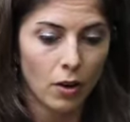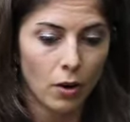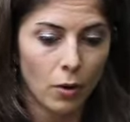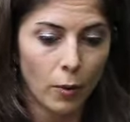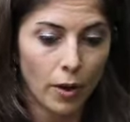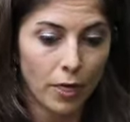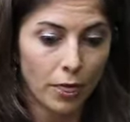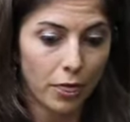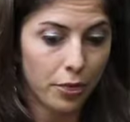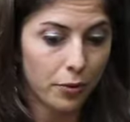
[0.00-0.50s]

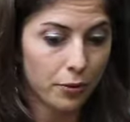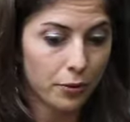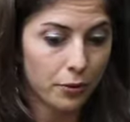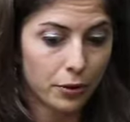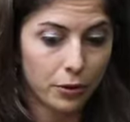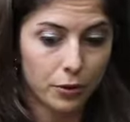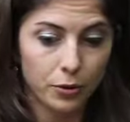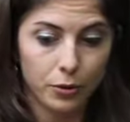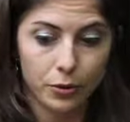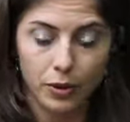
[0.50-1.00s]
went
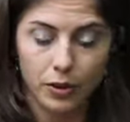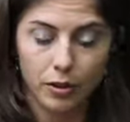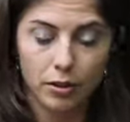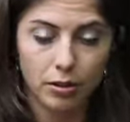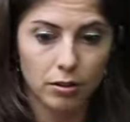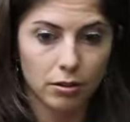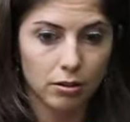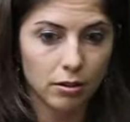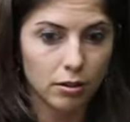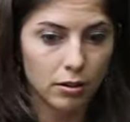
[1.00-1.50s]
through,
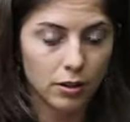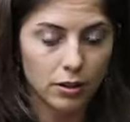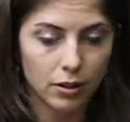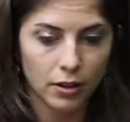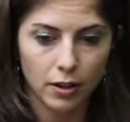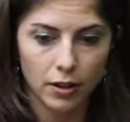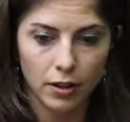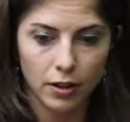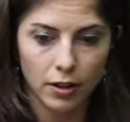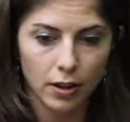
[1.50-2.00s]

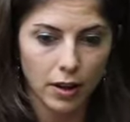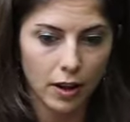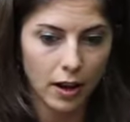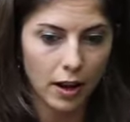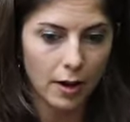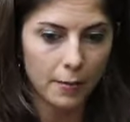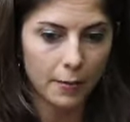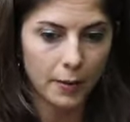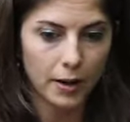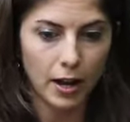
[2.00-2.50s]

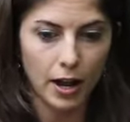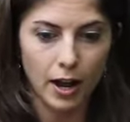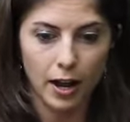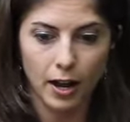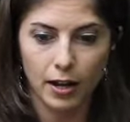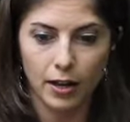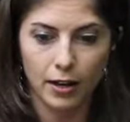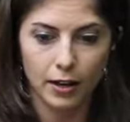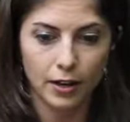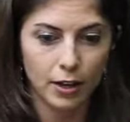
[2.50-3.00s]

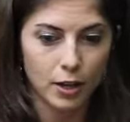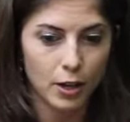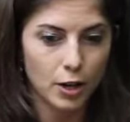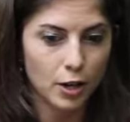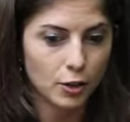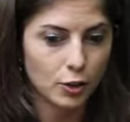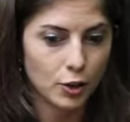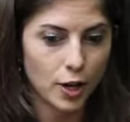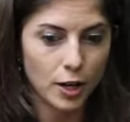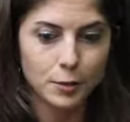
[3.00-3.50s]
I
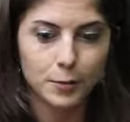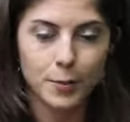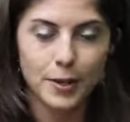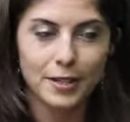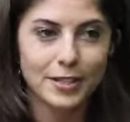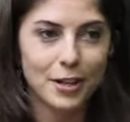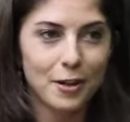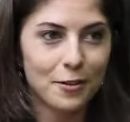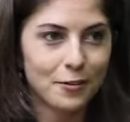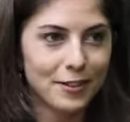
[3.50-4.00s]
checked
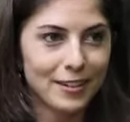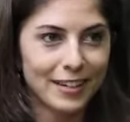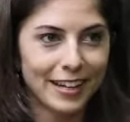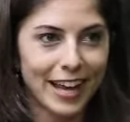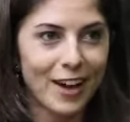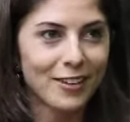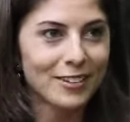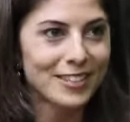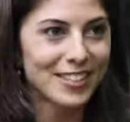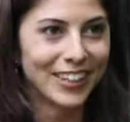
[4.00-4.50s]
myself into
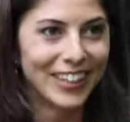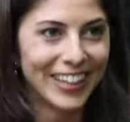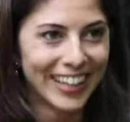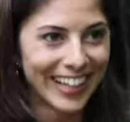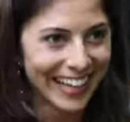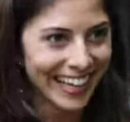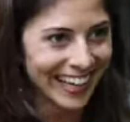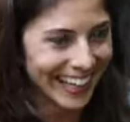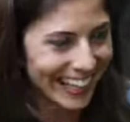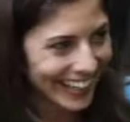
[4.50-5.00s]

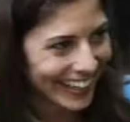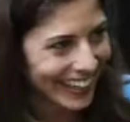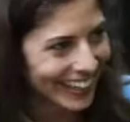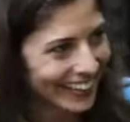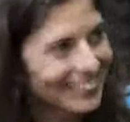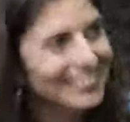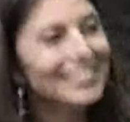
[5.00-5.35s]
counseling.